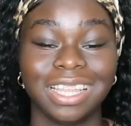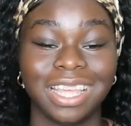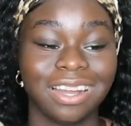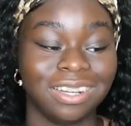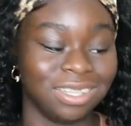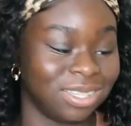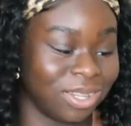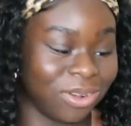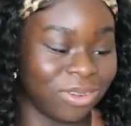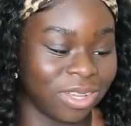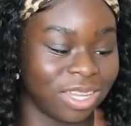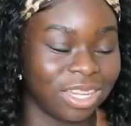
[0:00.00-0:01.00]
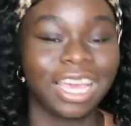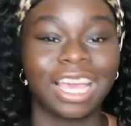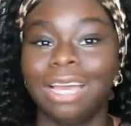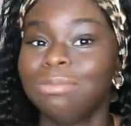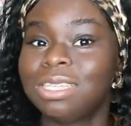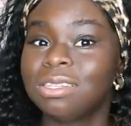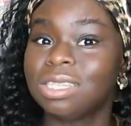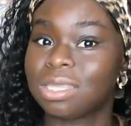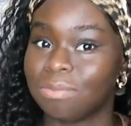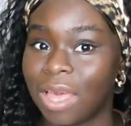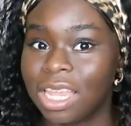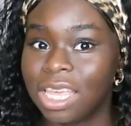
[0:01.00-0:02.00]
They are so good. Like, I'm still
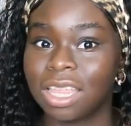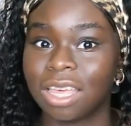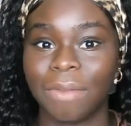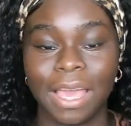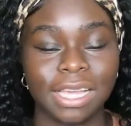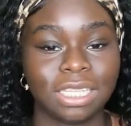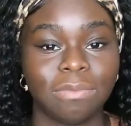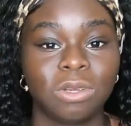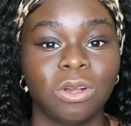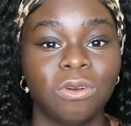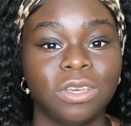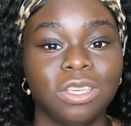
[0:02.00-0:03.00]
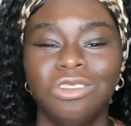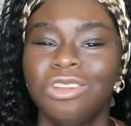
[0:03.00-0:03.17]
smelling them as I'm going.